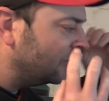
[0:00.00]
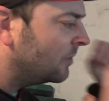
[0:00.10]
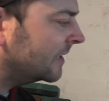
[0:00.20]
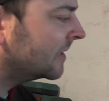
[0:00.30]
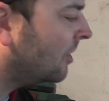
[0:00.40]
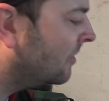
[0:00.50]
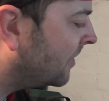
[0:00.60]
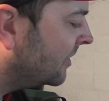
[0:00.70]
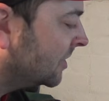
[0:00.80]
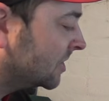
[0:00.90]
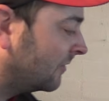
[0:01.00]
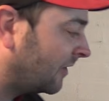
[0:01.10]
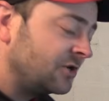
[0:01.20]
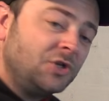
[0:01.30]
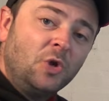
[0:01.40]
you wanted to go and buy yourself
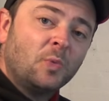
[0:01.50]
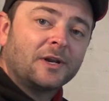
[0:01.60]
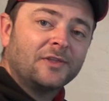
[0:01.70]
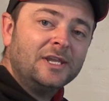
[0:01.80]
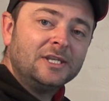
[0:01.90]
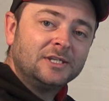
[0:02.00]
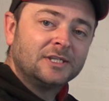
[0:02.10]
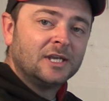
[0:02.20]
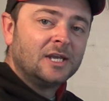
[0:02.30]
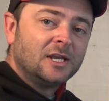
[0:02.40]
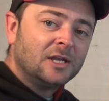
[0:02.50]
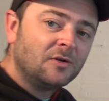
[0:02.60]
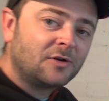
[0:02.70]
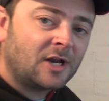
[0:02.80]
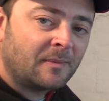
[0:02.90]
a new one of these, you're
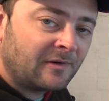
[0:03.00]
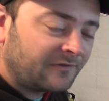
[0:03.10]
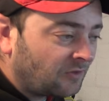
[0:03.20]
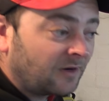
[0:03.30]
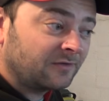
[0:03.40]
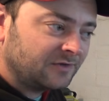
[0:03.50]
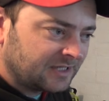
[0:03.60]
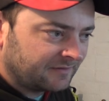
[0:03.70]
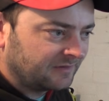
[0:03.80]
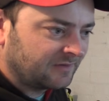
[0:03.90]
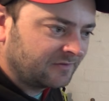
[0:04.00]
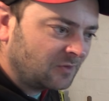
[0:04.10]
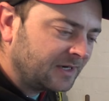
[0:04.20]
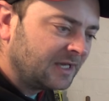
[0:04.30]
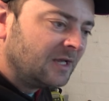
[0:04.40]
looking at about 475
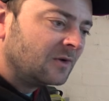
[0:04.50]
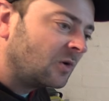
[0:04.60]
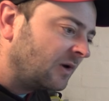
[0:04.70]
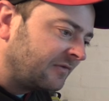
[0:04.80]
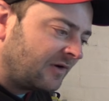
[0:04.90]
quid. Call it